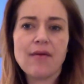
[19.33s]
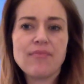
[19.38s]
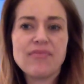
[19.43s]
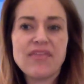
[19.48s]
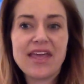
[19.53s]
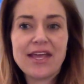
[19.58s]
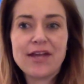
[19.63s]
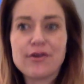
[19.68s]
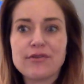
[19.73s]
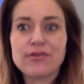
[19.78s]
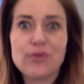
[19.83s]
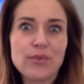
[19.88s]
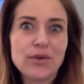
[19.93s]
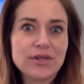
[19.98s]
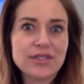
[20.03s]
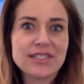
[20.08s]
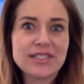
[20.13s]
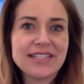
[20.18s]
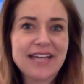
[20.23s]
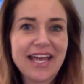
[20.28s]
They hear the
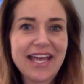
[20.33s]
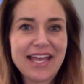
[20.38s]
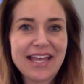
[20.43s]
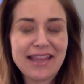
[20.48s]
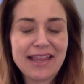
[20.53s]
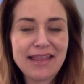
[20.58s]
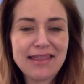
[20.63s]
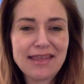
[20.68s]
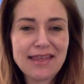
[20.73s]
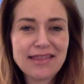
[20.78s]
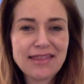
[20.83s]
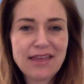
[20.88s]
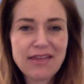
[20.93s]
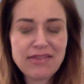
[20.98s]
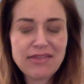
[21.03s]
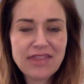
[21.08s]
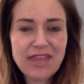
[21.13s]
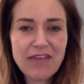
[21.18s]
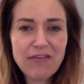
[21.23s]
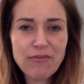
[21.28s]
word psych and they think
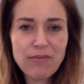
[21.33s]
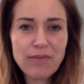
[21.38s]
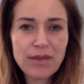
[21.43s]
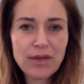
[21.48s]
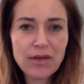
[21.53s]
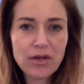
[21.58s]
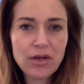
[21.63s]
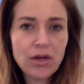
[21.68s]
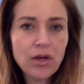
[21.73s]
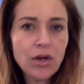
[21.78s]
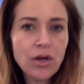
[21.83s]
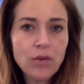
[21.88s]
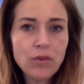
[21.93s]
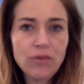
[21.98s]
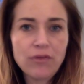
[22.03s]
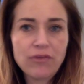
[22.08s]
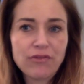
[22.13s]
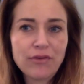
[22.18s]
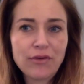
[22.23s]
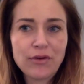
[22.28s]
that they've been
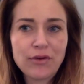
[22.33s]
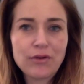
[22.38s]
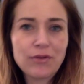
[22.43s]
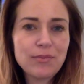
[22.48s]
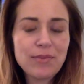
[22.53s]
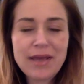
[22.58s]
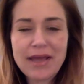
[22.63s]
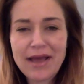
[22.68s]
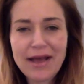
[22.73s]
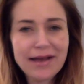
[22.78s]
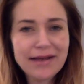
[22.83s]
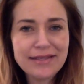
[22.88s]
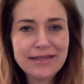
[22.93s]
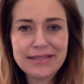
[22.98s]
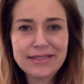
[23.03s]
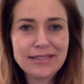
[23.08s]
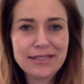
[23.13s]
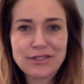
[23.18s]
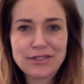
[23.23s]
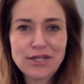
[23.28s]
referred
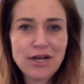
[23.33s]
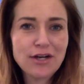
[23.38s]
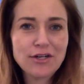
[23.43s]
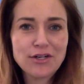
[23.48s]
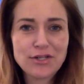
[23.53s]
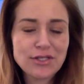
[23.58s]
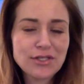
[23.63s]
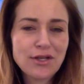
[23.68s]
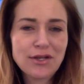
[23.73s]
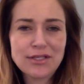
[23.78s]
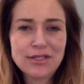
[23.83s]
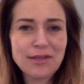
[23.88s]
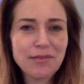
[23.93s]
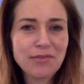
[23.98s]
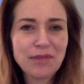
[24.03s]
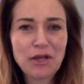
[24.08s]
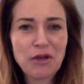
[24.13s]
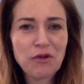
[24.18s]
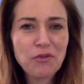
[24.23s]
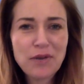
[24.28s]
because their doctor saw
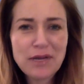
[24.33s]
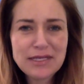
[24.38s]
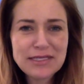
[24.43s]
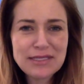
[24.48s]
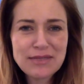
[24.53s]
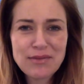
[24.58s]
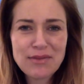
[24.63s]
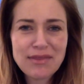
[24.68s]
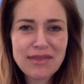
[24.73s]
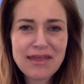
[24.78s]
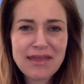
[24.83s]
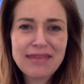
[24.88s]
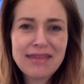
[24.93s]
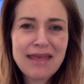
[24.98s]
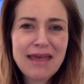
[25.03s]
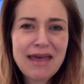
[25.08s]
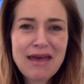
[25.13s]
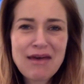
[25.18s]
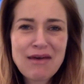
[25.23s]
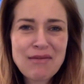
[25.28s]
something crazy within
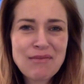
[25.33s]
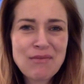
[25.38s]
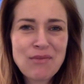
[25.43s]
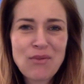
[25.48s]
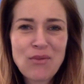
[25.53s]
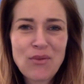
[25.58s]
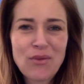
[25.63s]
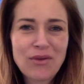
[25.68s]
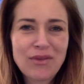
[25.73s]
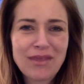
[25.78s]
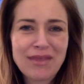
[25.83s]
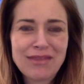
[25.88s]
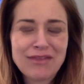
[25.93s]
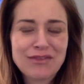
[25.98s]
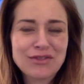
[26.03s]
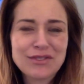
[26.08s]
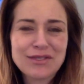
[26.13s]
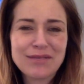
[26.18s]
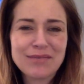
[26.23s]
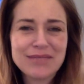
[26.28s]
them, or that
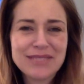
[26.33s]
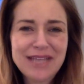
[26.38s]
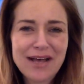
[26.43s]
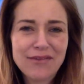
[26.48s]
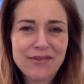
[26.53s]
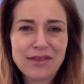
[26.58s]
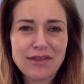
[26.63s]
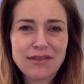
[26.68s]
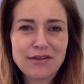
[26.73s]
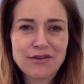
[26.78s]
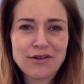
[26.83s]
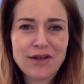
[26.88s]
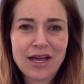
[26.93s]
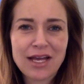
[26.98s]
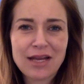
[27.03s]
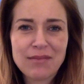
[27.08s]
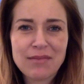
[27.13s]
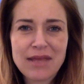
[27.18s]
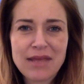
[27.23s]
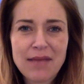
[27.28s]
there's some doubt that they're not
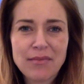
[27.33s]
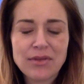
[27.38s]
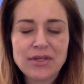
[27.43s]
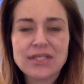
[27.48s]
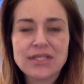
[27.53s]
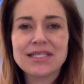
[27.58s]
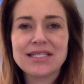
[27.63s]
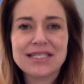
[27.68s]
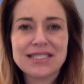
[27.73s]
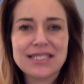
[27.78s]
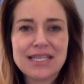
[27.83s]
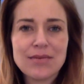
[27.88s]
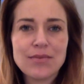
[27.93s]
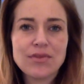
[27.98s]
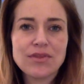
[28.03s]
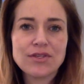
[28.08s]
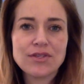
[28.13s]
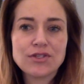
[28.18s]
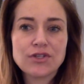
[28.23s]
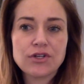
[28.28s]
going to be able to succeed
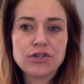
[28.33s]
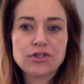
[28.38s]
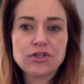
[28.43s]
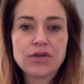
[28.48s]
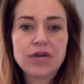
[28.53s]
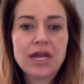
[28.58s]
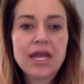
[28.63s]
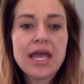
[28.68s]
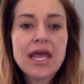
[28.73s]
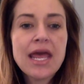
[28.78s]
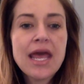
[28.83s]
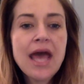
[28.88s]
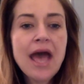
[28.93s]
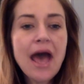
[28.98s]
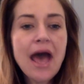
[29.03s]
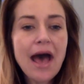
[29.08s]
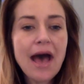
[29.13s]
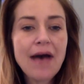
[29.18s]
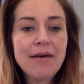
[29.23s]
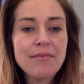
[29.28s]
with the surgery.
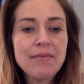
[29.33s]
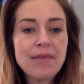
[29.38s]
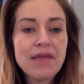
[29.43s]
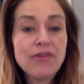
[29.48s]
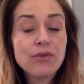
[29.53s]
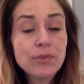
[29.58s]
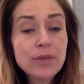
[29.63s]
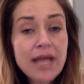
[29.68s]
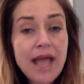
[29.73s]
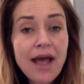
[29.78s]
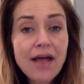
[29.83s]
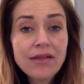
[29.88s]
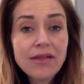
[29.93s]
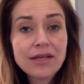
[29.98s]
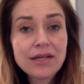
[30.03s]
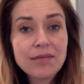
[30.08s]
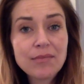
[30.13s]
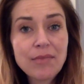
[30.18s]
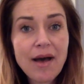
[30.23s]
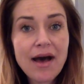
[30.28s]
And the
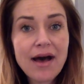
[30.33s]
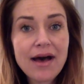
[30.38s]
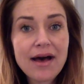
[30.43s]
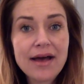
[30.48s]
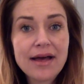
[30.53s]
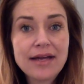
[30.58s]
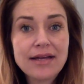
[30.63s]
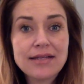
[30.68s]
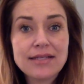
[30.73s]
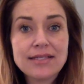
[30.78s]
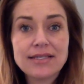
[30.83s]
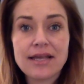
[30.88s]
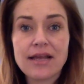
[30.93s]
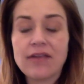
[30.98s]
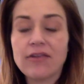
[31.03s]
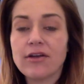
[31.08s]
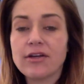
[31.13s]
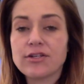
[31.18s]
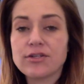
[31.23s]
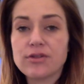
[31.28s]
reality behind
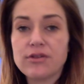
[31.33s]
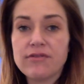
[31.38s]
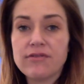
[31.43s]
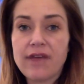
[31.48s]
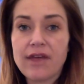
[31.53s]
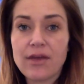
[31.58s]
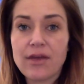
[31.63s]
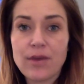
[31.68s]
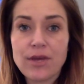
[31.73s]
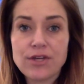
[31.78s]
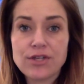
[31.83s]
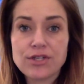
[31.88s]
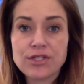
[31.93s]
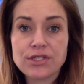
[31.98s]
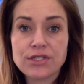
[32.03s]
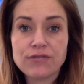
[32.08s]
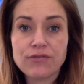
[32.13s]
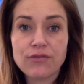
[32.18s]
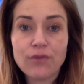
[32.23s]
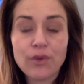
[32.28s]
psychological
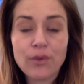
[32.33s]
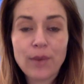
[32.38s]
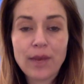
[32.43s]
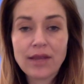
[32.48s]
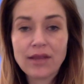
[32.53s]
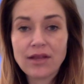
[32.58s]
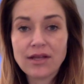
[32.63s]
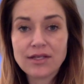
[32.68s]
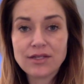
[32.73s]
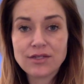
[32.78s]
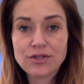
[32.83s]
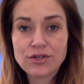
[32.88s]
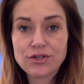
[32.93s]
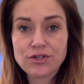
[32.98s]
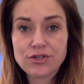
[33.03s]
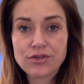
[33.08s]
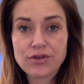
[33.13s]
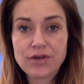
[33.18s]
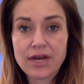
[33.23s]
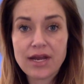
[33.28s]
evaluations for weight loss
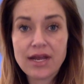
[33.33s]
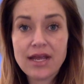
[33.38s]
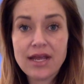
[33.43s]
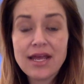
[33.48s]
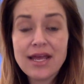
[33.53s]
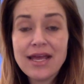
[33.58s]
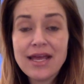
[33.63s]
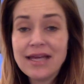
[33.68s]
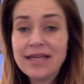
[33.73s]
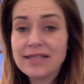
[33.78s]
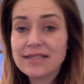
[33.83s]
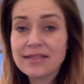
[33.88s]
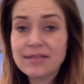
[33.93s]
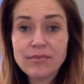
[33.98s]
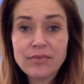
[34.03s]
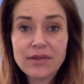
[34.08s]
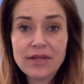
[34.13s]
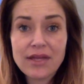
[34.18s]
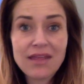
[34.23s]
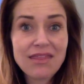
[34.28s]
surgery is
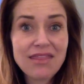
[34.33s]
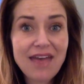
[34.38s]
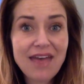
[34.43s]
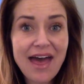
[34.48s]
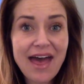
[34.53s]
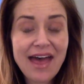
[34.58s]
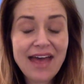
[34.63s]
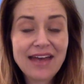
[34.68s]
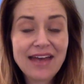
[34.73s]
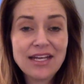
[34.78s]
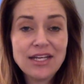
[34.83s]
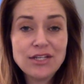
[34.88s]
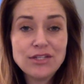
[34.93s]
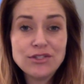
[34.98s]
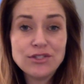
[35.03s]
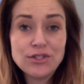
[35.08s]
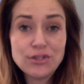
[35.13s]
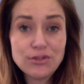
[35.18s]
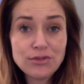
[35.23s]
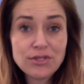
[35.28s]
simply that
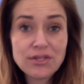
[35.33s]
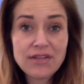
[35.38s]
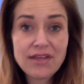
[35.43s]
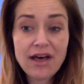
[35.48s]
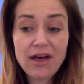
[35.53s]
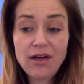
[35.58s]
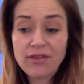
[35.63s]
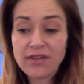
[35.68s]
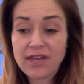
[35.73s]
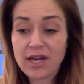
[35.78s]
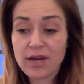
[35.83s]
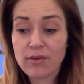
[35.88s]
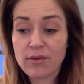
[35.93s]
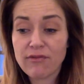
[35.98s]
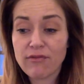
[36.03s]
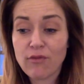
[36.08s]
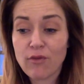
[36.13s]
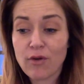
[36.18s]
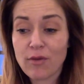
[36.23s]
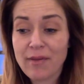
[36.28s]
due to the Healthcare
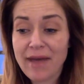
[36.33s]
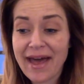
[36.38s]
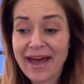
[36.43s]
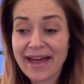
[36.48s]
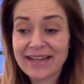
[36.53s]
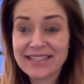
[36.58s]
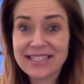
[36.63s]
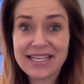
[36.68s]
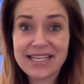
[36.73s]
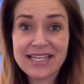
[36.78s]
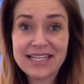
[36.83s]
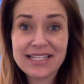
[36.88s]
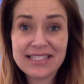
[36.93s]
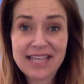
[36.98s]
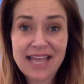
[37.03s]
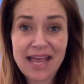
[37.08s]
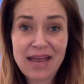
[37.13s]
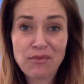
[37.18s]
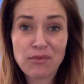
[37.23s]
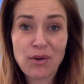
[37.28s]
Reform Act, it is
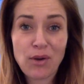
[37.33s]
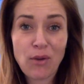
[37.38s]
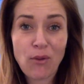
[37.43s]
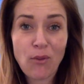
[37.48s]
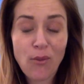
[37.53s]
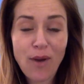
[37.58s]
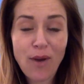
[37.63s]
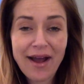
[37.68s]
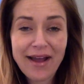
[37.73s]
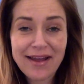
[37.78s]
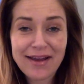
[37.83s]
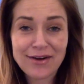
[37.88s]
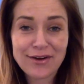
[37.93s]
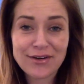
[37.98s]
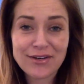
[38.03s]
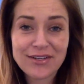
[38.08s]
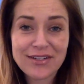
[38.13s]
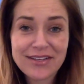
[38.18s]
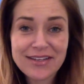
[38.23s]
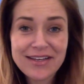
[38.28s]
a
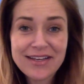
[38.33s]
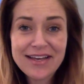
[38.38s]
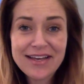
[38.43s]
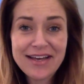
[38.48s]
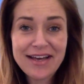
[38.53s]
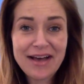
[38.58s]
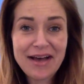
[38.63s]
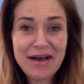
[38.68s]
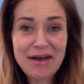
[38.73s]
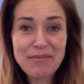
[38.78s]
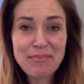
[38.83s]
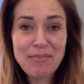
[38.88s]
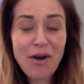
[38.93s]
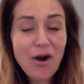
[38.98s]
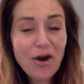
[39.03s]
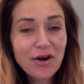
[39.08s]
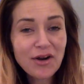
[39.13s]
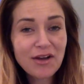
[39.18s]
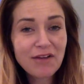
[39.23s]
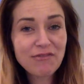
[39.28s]
required
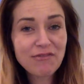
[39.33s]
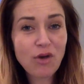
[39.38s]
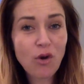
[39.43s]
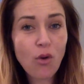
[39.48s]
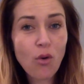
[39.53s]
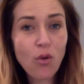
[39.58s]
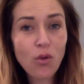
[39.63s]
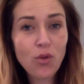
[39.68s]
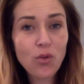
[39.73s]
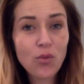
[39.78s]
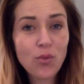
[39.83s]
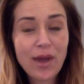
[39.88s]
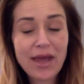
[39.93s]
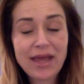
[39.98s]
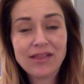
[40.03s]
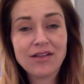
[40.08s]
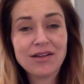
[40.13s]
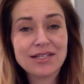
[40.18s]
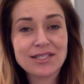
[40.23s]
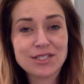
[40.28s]
part of the whole
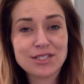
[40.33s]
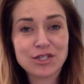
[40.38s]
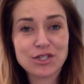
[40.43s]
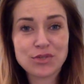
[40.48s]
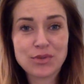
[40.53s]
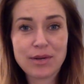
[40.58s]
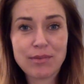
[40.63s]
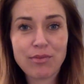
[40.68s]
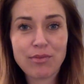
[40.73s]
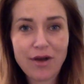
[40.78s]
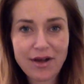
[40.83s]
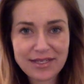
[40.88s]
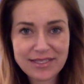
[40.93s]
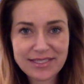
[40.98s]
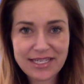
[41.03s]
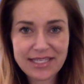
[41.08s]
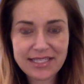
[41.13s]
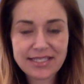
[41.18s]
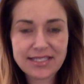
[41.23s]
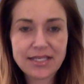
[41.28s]
weight loss surgery
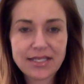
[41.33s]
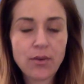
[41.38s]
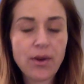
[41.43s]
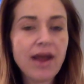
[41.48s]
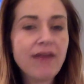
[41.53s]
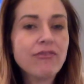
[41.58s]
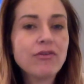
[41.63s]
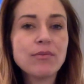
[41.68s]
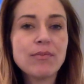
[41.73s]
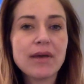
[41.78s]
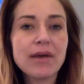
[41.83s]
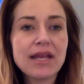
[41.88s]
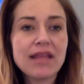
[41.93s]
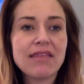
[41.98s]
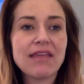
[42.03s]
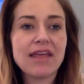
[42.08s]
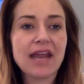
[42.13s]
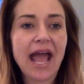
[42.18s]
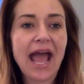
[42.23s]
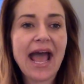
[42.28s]
process. So everybody
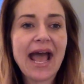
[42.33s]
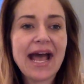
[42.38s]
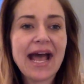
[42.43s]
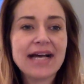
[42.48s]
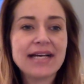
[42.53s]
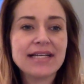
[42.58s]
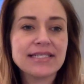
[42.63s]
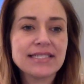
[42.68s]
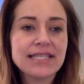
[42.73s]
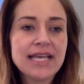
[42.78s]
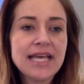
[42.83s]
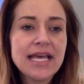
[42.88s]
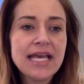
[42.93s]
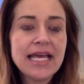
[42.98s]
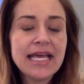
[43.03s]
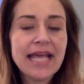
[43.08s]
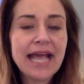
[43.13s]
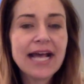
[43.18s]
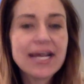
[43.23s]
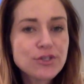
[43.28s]
that has
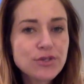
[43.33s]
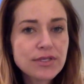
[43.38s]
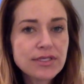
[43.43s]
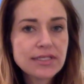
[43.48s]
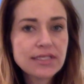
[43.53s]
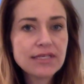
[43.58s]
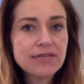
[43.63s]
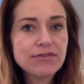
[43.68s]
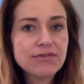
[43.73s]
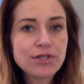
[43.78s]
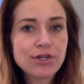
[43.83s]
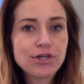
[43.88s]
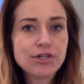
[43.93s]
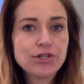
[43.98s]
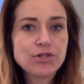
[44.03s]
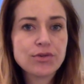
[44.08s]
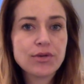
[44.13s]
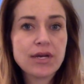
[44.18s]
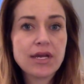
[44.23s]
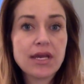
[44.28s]
gastric sleeve
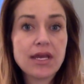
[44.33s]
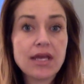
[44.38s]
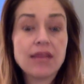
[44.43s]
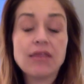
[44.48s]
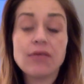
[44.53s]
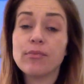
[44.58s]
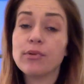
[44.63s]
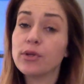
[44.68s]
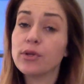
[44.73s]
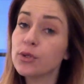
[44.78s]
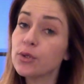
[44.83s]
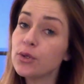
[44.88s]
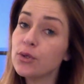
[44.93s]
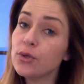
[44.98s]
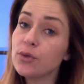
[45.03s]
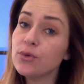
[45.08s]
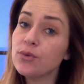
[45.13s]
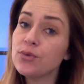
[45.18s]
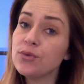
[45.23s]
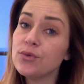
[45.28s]
surgery, the
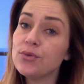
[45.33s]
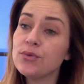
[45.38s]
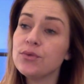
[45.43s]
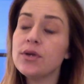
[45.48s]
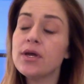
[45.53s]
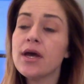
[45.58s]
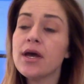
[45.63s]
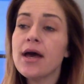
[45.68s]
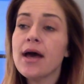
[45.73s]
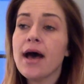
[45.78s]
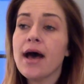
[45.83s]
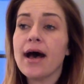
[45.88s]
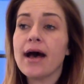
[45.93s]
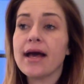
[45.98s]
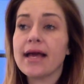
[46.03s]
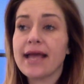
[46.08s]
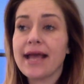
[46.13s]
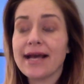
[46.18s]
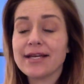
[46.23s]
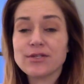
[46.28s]
balloon,
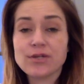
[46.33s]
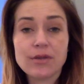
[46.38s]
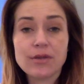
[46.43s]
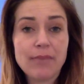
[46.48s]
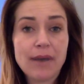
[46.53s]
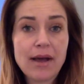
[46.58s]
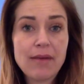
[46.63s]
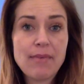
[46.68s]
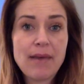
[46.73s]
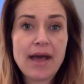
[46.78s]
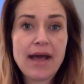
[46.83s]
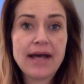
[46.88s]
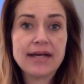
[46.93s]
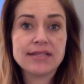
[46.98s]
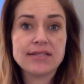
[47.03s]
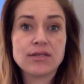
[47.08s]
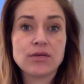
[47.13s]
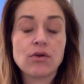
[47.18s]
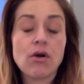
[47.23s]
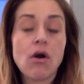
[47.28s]
gastric
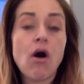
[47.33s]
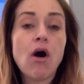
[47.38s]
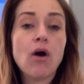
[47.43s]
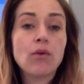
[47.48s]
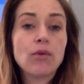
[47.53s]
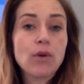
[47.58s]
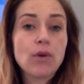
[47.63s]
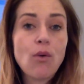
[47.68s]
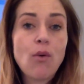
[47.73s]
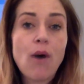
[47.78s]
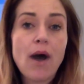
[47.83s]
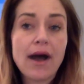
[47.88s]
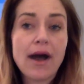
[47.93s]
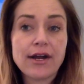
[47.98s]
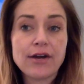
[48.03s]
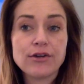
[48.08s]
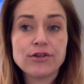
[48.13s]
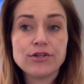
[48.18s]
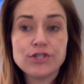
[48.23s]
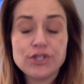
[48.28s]
bypass are all
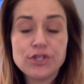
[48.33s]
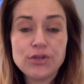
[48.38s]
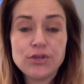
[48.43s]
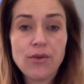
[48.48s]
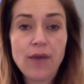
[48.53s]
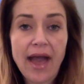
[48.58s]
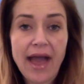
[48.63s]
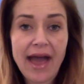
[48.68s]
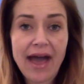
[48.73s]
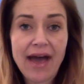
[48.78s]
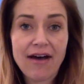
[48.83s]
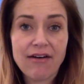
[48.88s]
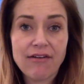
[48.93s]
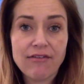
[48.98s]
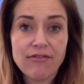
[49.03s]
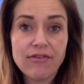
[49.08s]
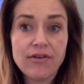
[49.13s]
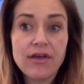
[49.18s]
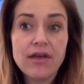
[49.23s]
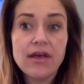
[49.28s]
required to have
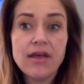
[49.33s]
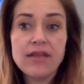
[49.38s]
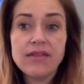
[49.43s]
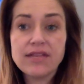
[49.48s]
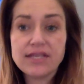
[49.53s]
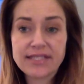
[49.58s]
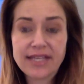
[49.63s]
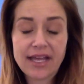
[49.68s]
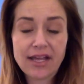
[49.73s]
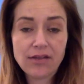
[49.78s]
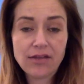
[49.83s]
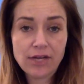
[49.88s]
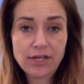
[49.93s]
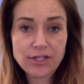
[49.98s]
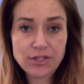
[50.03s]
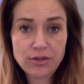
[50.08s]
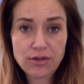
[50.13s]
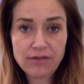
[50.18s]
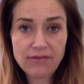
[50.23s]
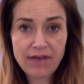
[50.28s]
the
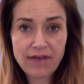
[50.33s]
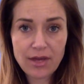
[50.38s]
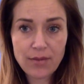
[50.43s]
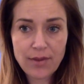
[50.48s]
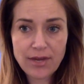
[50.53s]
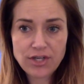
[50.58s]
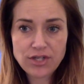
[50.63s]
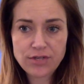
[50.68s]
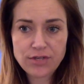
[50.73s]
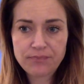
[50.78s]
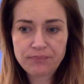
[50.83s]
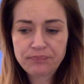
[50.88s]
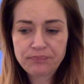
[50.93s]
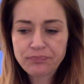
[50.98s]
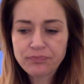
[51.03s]
psychological evaluation.